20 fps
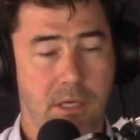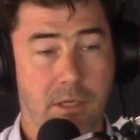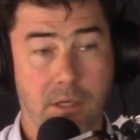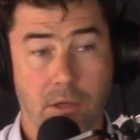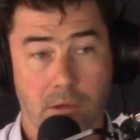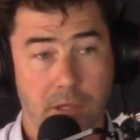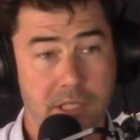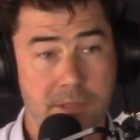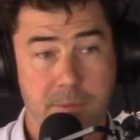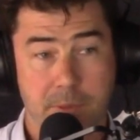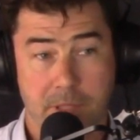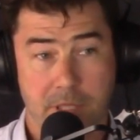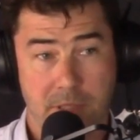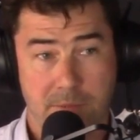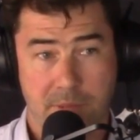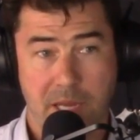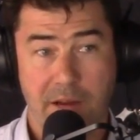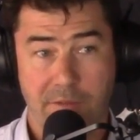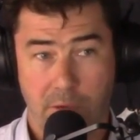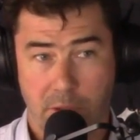Not least because
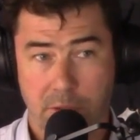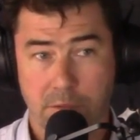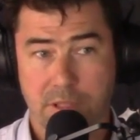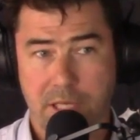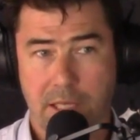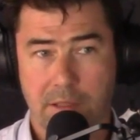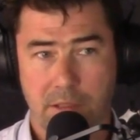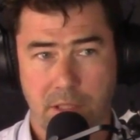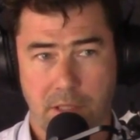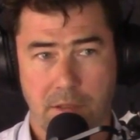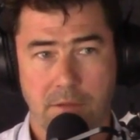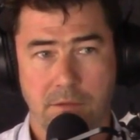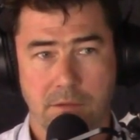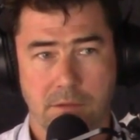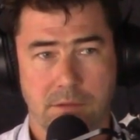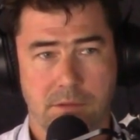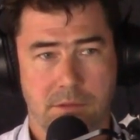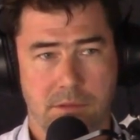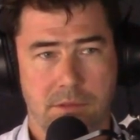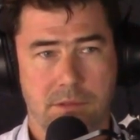everyone will tell you
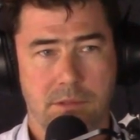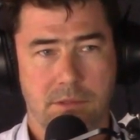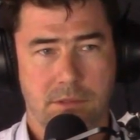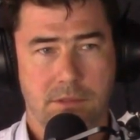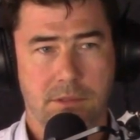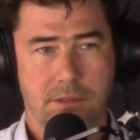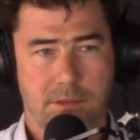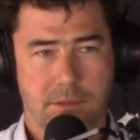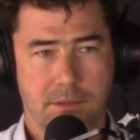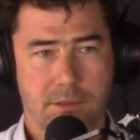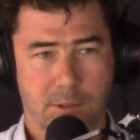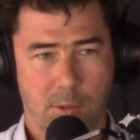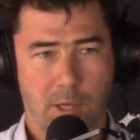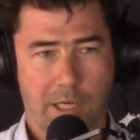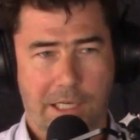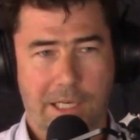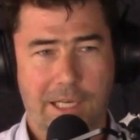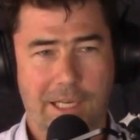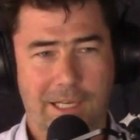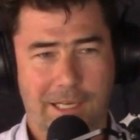quite
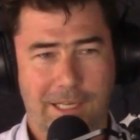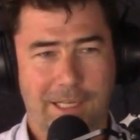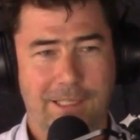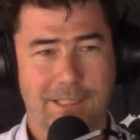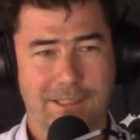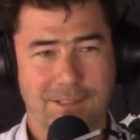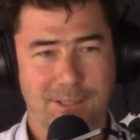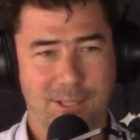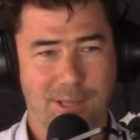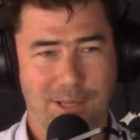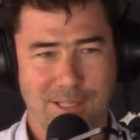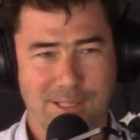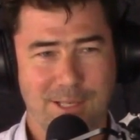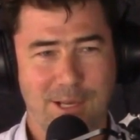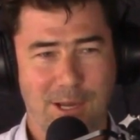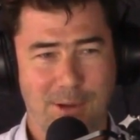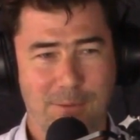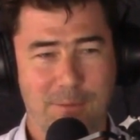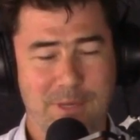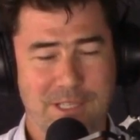clearly. So there's
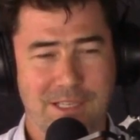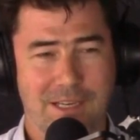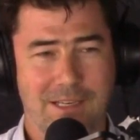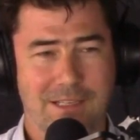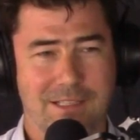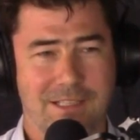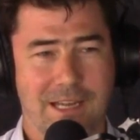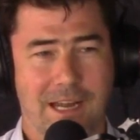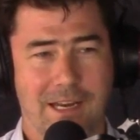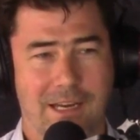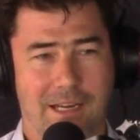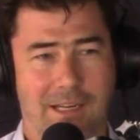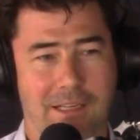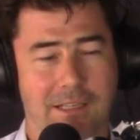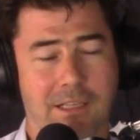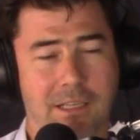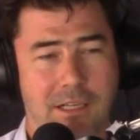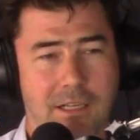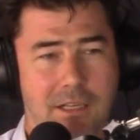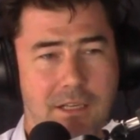no misunderstanding
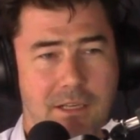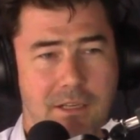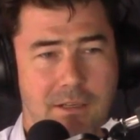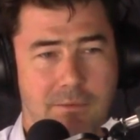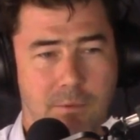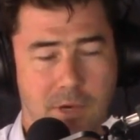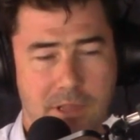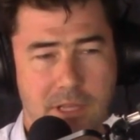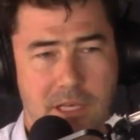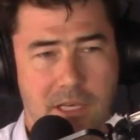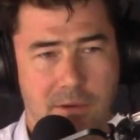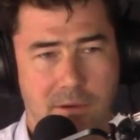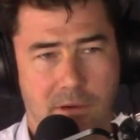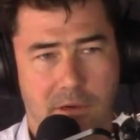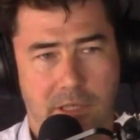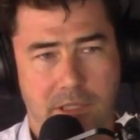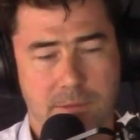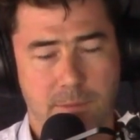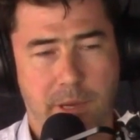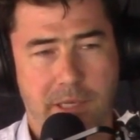whether you are
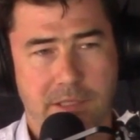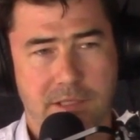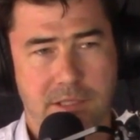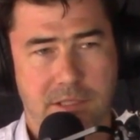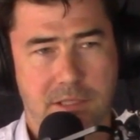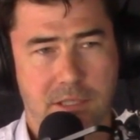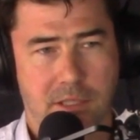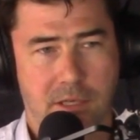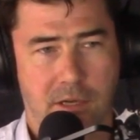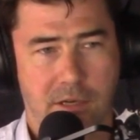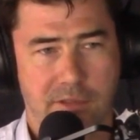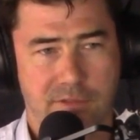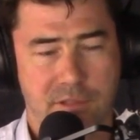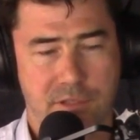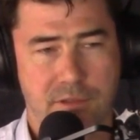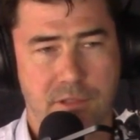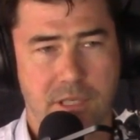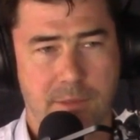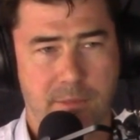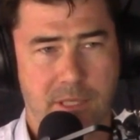expected to kind of
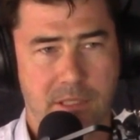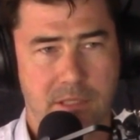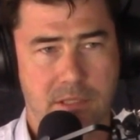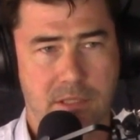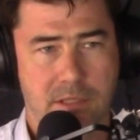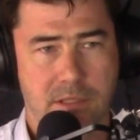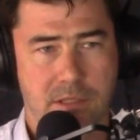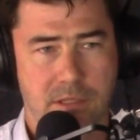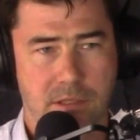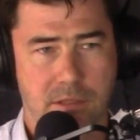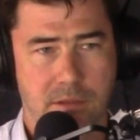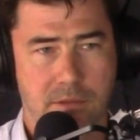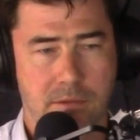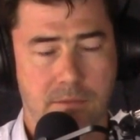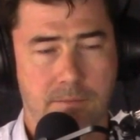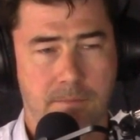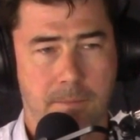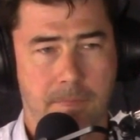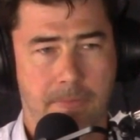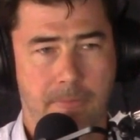stream in to do
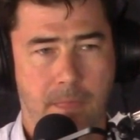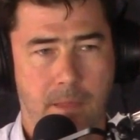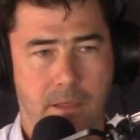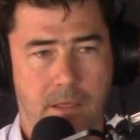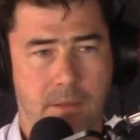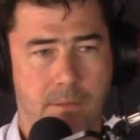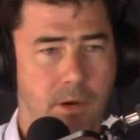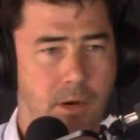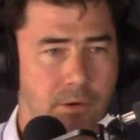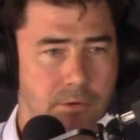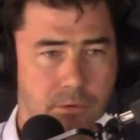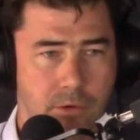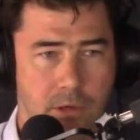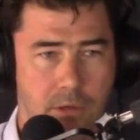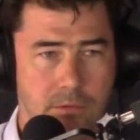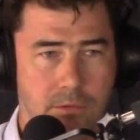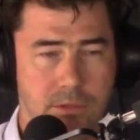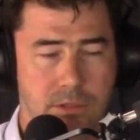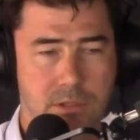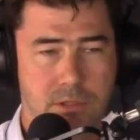command
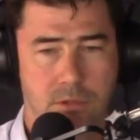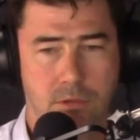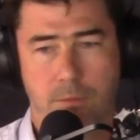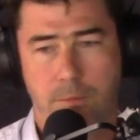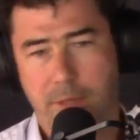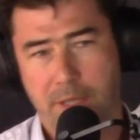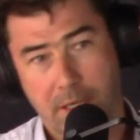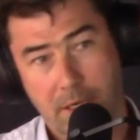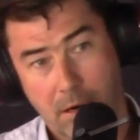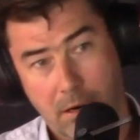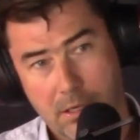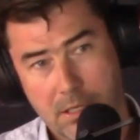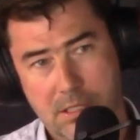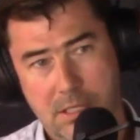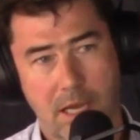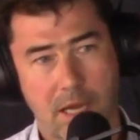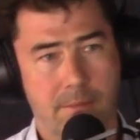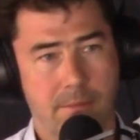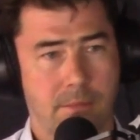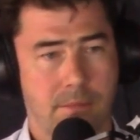roles or be an
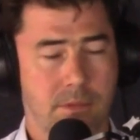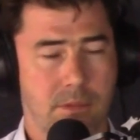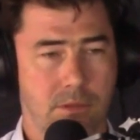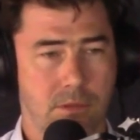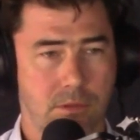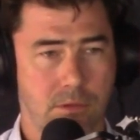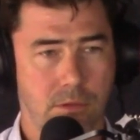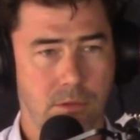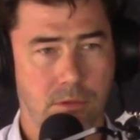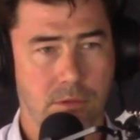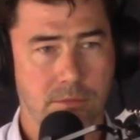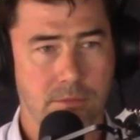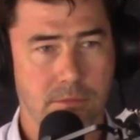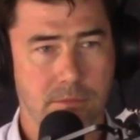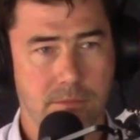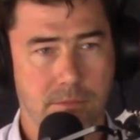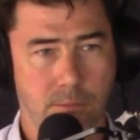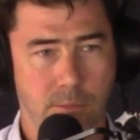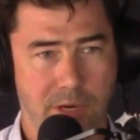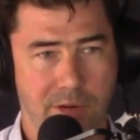RSM or
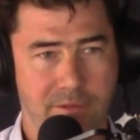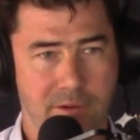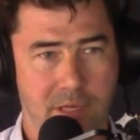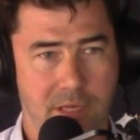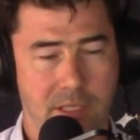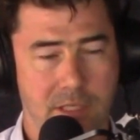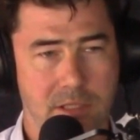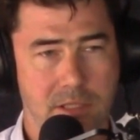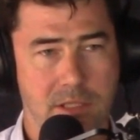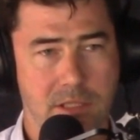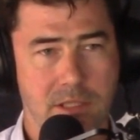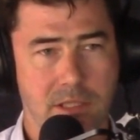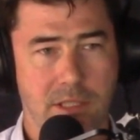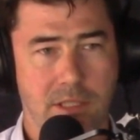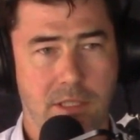whatever it is.